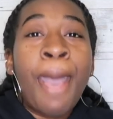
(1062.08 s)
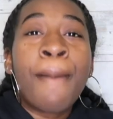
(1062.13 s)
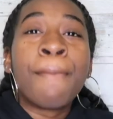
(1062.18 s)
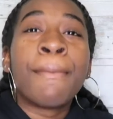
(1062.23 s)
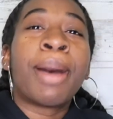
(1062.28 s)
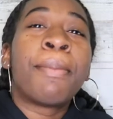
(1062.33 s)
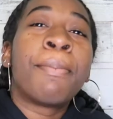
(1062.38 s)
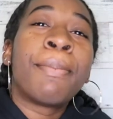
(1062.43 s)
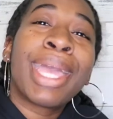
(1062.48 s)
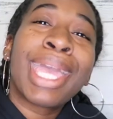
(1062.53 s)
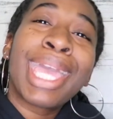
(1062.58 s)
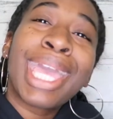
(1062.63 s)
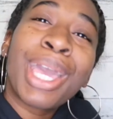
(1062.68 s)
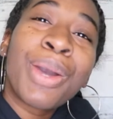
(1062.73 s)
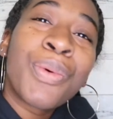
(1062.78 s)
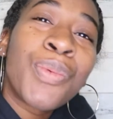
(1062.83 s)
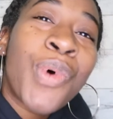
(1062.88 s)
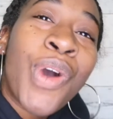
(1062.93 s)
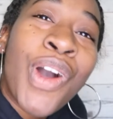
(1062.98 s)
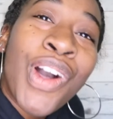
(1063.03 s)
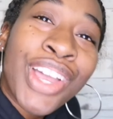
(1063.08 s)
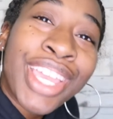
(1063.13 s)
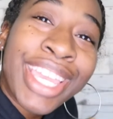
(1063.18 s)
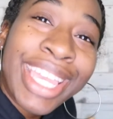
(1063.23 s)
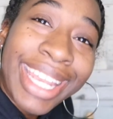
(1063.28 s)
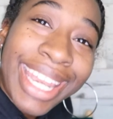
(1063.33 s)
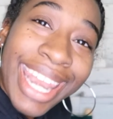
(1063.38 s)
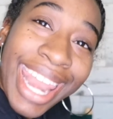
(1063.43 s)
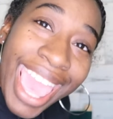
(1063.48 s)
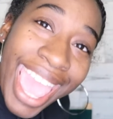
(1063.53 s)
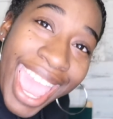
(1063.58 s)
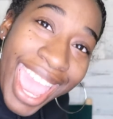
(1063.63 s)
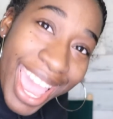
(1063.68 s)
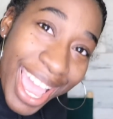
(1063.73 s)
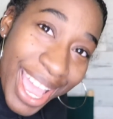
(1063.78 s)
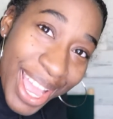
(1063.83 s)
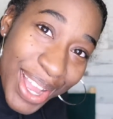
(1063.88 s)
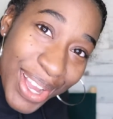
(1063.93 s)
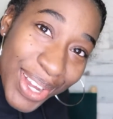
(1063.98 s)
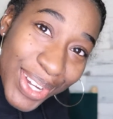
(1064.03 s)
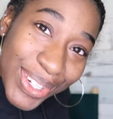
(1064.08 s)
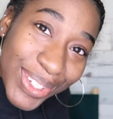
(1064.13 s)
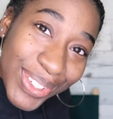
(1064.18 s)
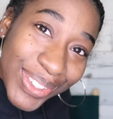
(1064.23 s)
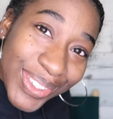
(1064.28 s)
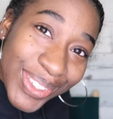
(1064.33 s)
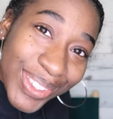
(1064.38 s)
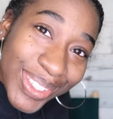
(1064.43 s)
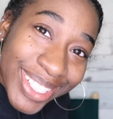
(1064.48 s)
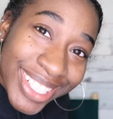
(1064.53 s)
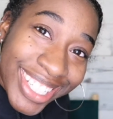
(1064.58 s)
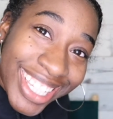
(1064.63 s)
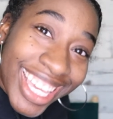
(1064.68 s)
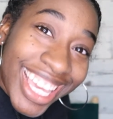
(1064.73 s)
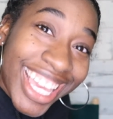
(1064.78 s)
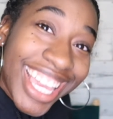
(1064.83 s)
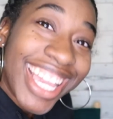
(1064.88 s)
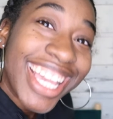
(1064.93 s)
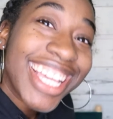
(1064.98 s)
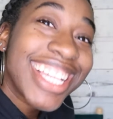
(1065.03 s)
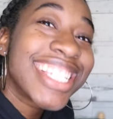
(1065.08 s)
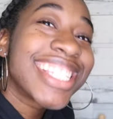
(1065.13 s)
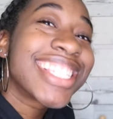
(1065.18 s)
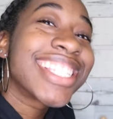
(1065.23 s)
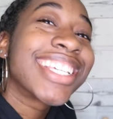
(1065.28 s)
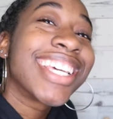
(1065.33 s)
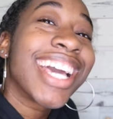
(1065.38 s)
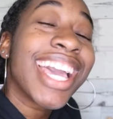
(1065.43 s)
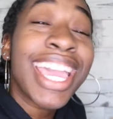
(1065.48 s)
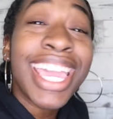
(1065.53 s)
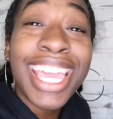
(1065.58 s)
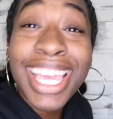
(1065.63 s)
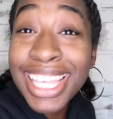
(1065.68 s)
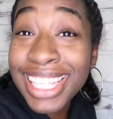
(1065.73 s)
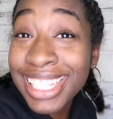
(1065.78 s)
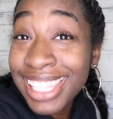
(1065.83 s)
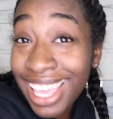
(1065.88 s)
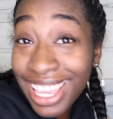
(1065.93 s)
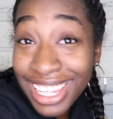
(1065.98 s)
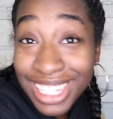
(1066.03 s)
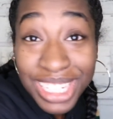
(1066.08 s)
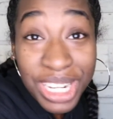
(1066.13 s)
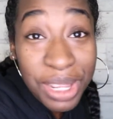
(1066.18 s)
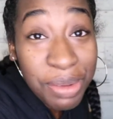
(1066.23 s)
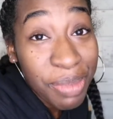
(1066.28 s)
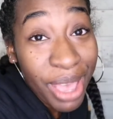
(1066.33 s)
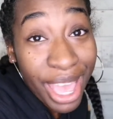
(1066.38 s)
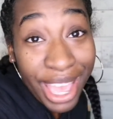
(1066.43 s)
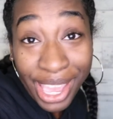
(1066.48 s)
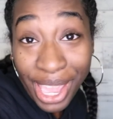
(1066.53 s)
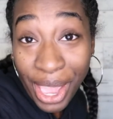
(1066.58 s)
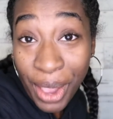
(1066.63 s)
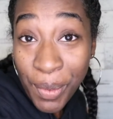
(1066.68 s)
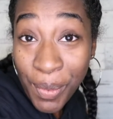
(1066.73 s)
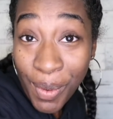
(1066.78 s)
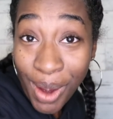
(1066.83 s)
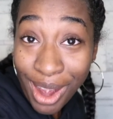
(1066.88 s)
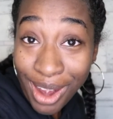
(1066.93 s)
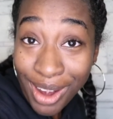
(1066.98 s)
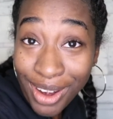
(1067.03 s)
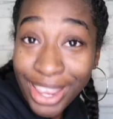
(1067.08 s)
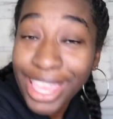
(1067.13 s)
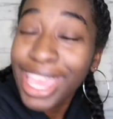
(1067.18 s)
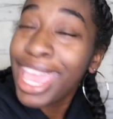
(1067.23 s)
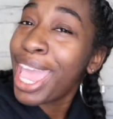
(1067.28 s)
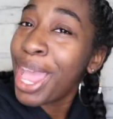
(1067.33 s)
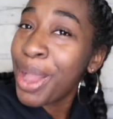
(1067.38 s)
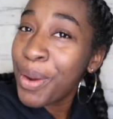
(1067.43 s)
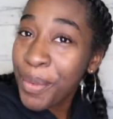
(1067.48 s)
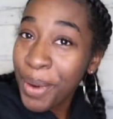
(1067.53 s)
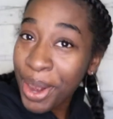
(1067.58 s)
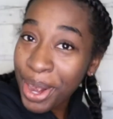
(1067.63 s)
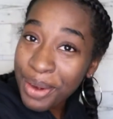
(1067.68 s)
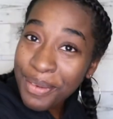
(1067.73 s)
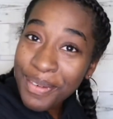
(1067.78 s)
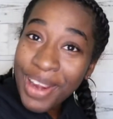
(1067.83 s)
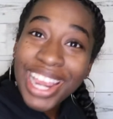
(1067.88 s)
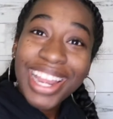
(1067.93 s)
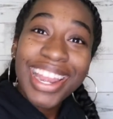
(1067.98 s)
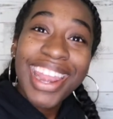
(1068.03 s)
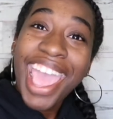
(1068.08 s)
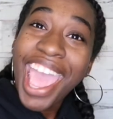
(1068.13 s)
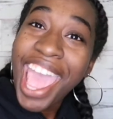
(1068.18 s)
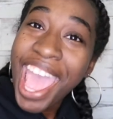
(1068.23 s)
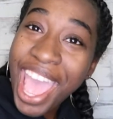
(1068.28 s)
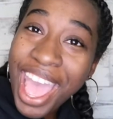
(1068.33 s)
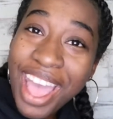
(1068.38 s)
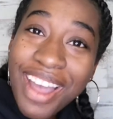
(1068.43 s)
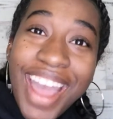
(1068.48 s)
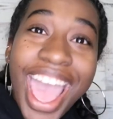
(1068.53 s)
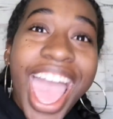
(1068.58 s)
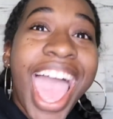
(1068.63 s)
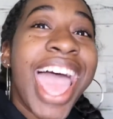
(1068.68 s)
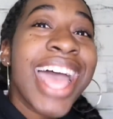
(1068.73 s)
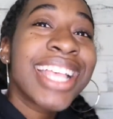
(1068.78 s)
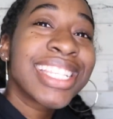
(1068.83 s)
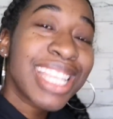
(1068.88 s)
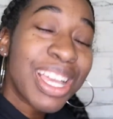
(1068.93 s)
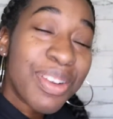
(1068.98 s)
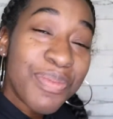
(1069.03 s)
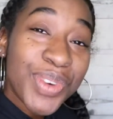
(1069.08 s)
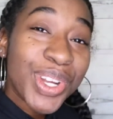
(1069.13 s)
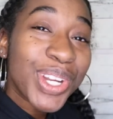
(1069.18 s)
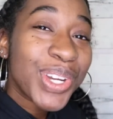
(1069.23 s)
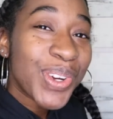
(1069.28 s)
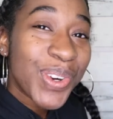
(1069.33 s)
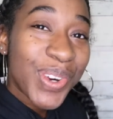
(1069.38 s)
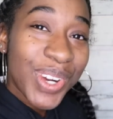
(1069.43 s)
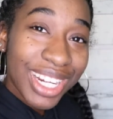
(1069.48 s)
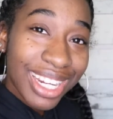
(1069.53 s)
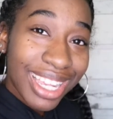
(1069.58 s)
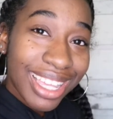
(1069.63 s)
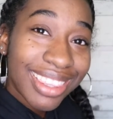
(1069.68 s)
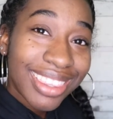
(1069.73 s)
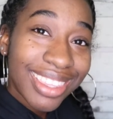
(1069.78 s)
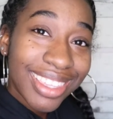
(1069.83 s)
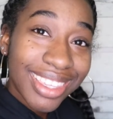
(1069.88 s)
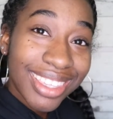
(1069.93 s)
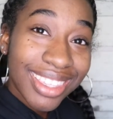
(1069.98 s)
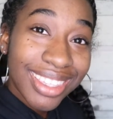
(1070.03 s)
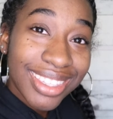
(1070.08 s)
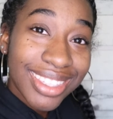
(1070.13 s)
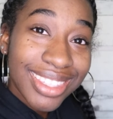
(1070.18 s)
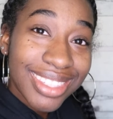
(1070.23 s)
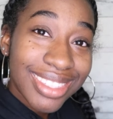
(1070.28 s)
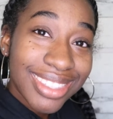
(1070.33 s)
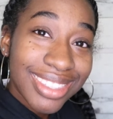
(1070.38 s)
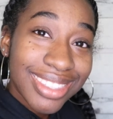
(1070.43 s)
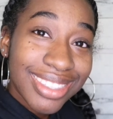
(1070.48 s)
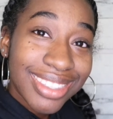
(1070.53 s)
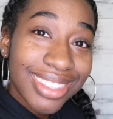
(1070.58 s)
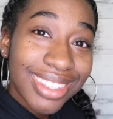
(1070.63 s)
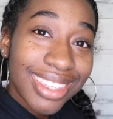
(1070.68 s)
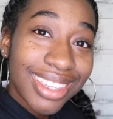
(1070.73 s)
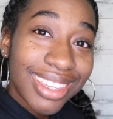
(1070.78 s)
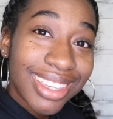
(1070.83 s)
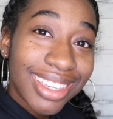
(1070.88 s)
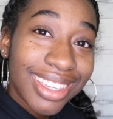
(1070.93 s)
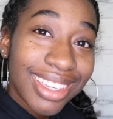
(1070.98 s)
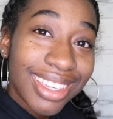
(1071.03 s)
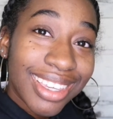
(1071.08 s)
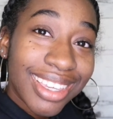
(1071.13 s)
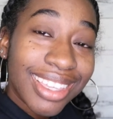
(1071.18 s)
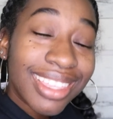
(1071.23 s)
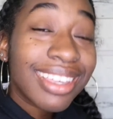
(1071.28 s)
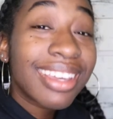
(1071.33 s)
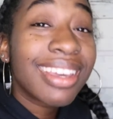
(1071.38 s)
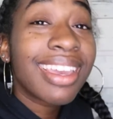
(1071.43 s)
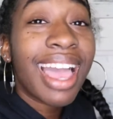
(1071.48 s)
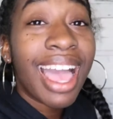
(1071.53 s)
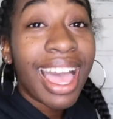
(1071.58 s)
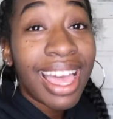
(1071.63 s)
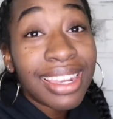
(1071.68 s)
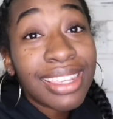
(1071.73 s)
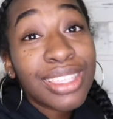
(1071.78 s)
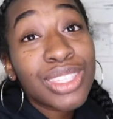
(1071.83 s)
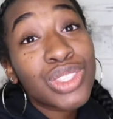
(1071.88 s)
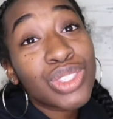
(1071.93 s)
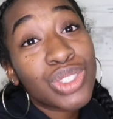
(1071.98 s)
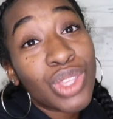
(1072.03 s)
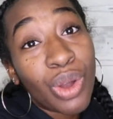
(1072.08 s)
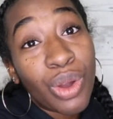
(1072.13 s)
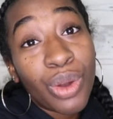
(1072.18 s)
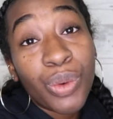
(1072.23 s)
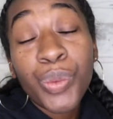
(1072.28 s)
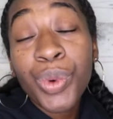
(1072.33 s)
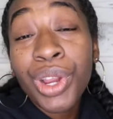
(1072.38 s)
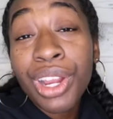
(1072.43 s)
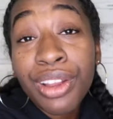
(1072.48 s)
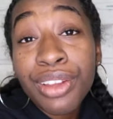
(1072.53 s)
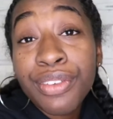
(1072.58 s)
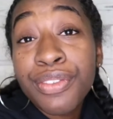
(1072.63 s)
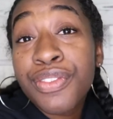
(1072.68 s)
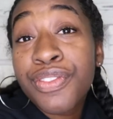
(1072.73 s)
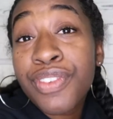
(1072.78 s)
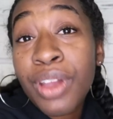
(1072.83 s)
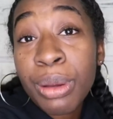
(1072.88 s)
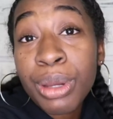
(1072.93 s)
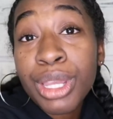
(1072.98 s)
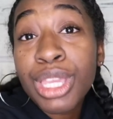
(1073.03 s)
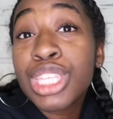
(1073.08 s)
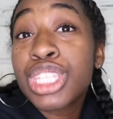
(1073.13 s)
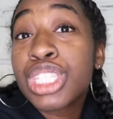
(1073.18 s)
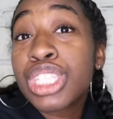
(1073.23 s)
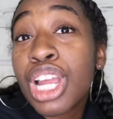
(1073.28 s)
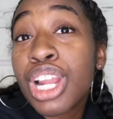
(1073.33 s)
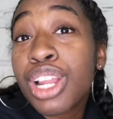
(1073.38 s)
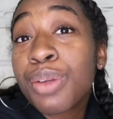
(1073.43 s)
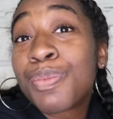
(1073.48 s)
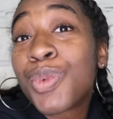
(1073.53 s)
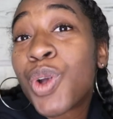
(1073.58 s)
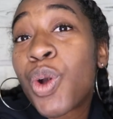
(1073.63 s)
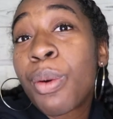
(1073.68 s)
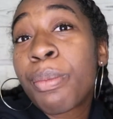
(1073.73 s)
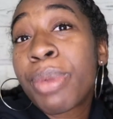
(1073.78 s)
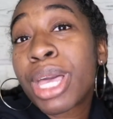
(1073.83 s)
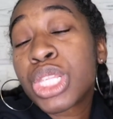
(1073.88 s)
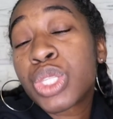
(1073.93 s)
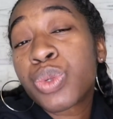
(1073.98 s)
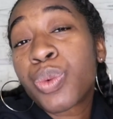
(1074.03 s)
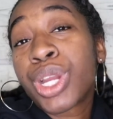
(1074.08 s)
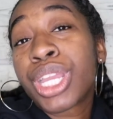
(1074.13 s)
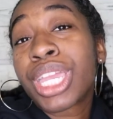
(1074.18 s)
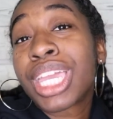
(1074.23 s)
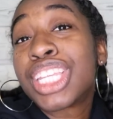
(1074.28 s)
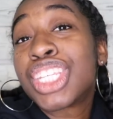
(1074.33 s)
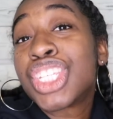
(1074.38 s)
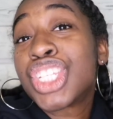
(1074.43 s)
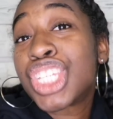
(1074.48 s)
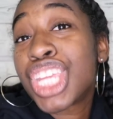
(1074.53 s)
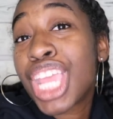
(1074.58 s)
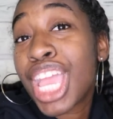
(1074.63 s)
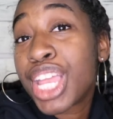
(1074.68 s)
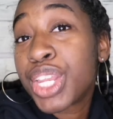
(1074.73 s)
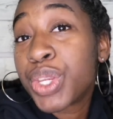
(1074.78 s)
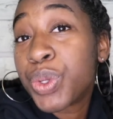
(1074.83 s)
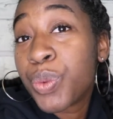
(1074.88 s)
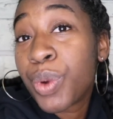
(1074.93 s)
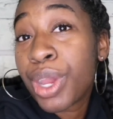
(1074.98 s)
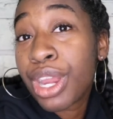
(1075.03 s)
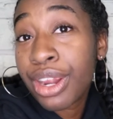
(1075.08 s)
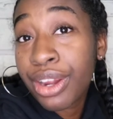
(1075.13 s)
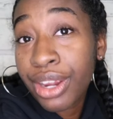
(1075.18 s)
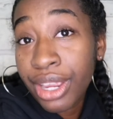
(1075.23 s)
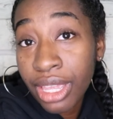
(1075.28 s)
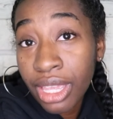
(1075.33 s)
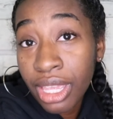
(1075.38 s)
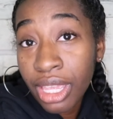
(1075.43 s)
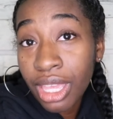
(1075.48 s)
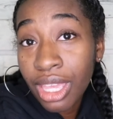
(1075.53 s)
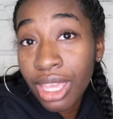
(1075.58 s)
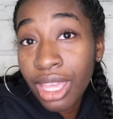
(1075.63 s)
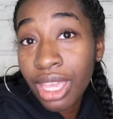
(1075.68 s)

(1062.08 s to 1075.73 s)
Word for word: My man walking now. He is he is actually back at work. He at work right now as I'm recording this. God is so we're at he started going back to work in January.